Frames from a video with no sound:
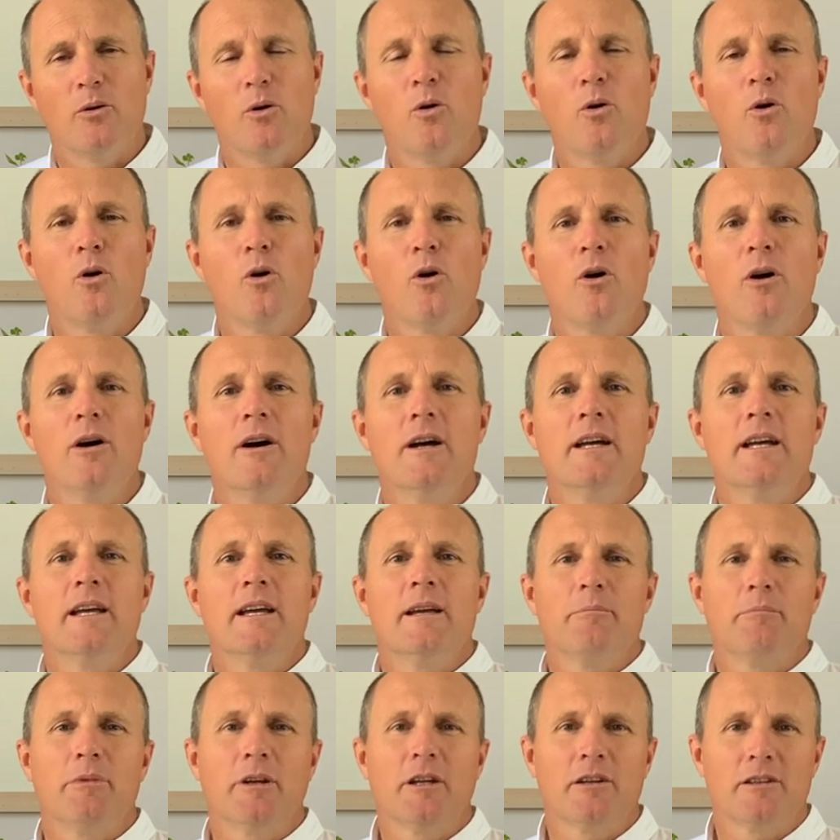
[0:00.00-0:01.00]
Or,
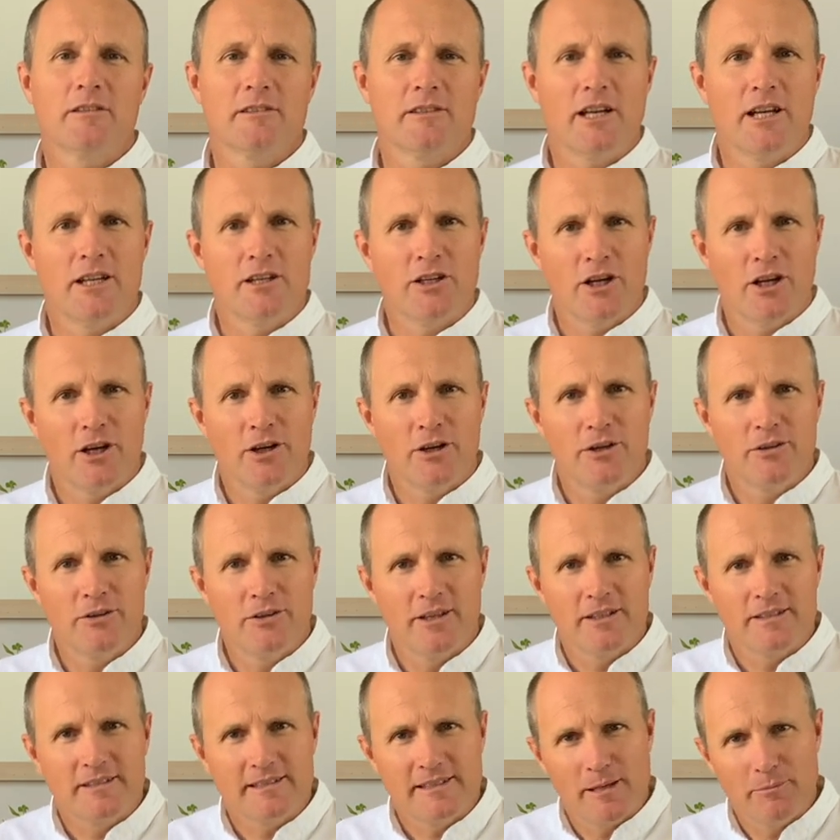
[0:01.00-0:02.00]
because I know
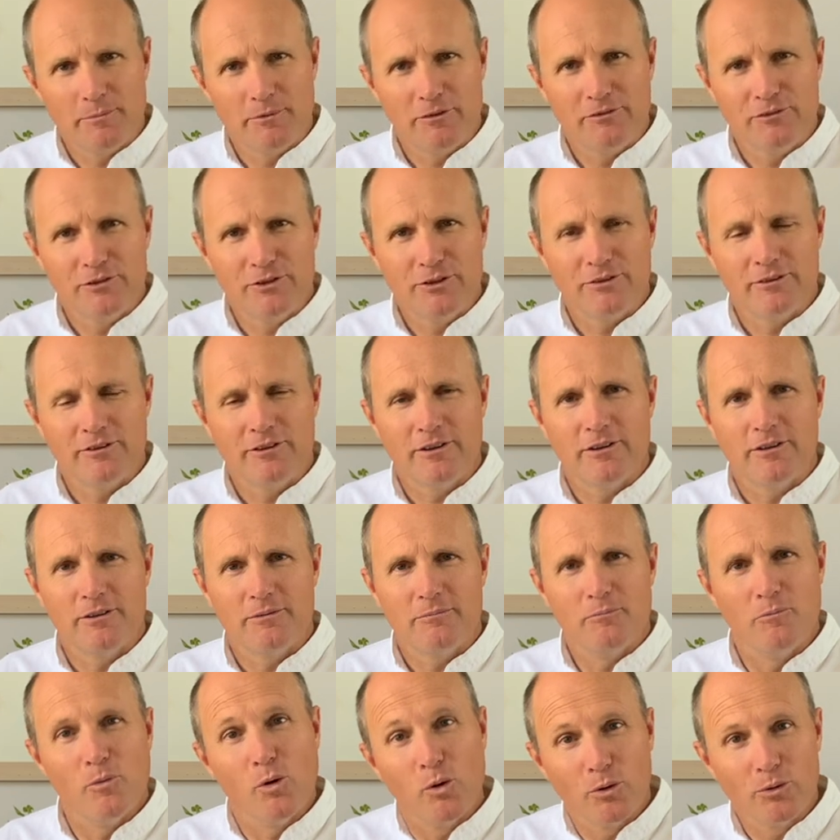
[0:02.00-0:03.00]
that some of you are
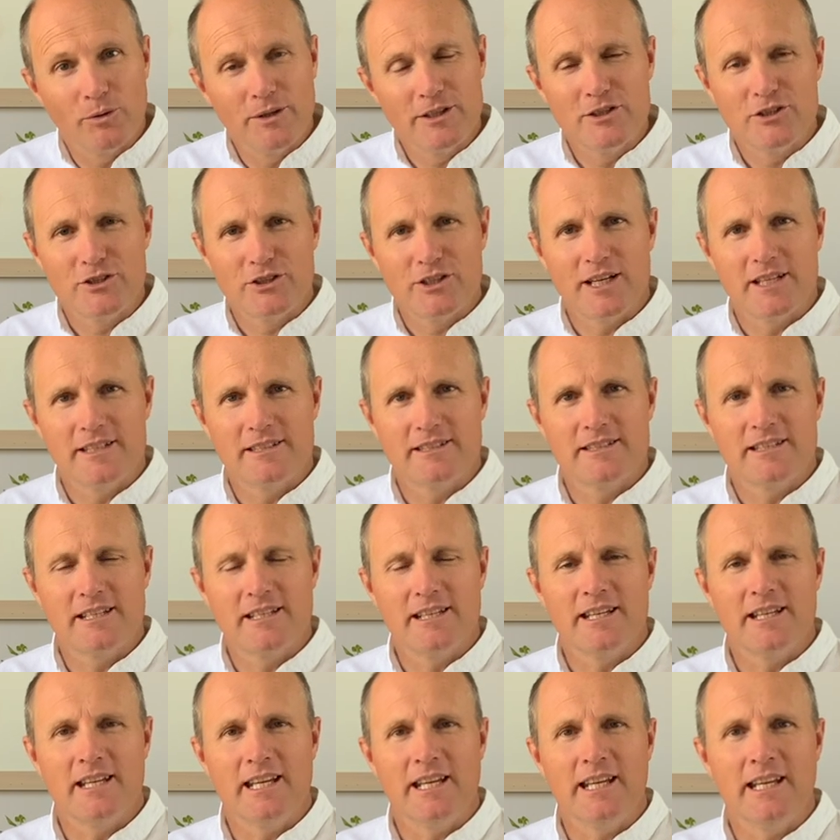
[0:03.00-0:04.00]
more interested
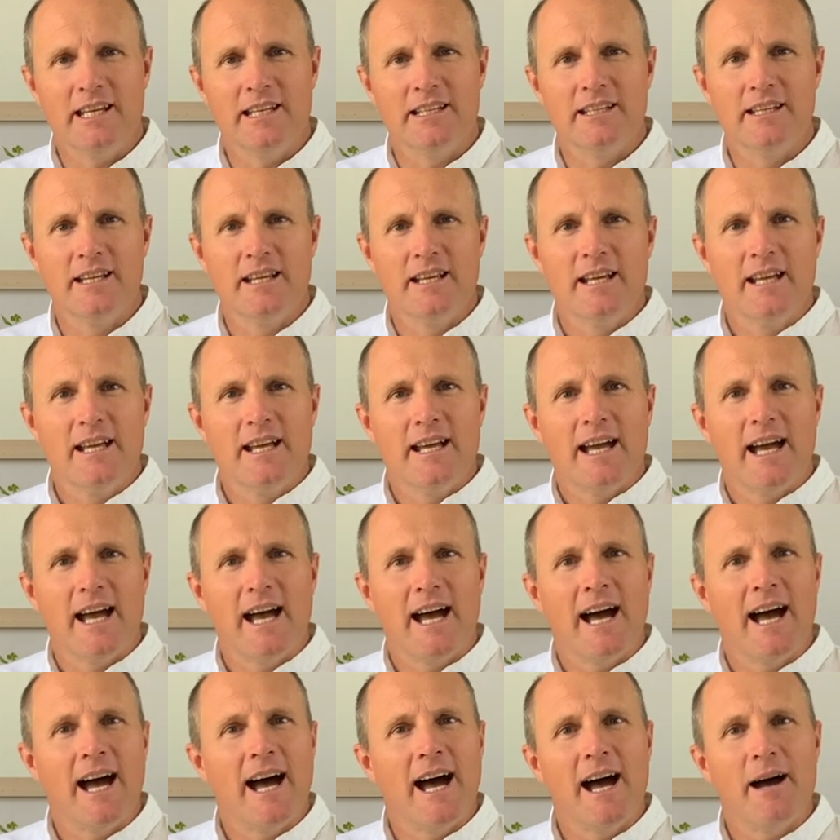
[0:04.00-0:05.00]
in
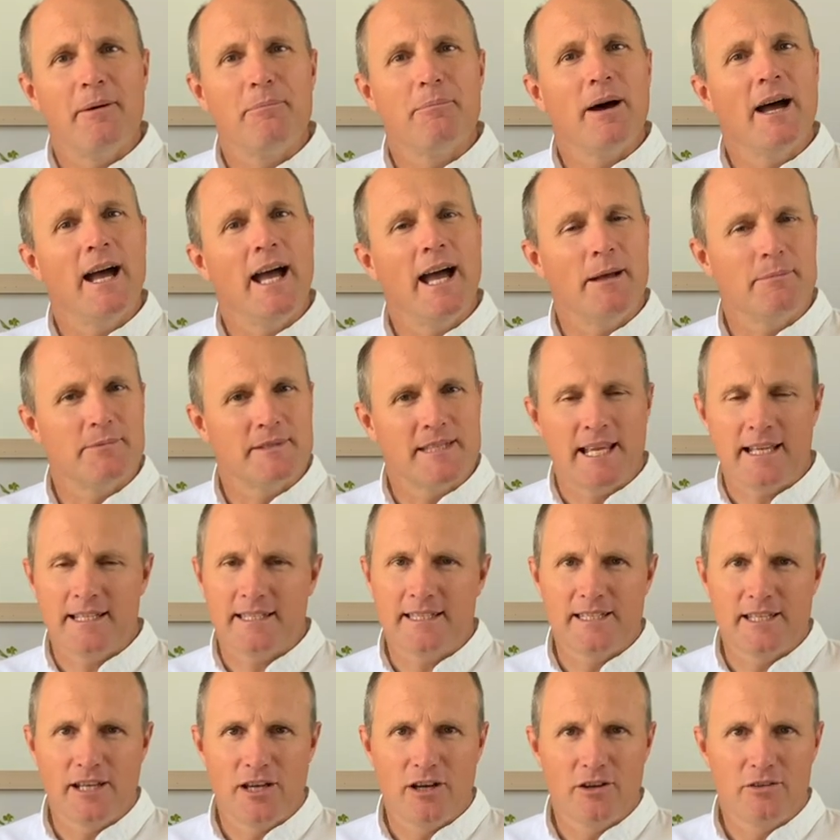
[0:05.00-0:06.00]
perhaps
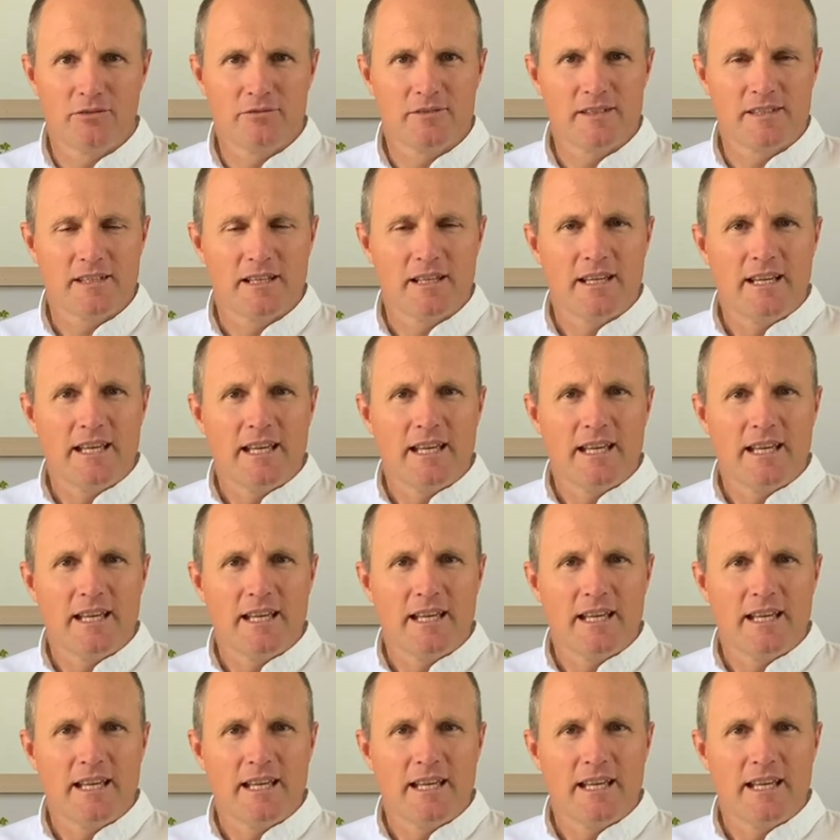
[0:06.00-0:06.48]
ourselves,